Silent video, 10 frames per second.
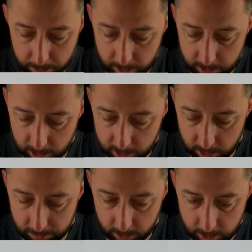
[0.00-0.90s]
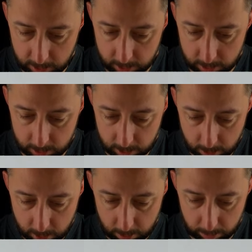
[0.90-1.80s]
pretty sensitive with these
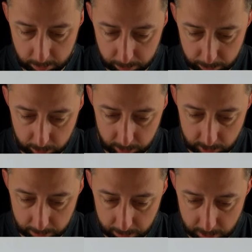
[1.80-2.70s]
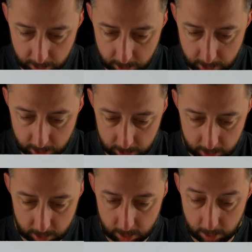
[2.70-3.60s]
prisms. It
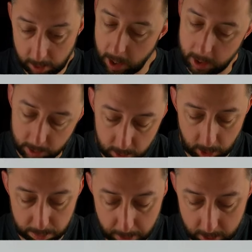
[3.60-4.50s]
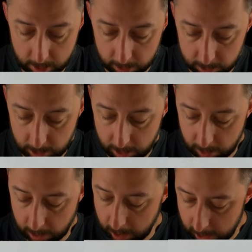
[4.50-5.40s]
hit the 9, so that's better to see
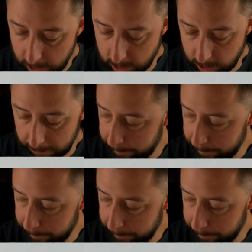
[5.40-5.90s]
than the 8.